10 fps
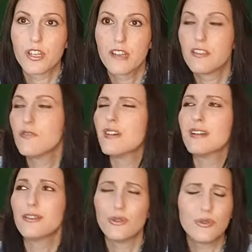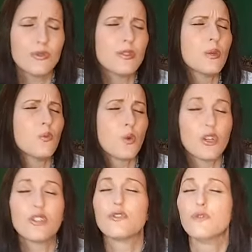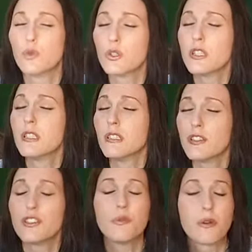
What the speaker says: Do not use the word divorce unless you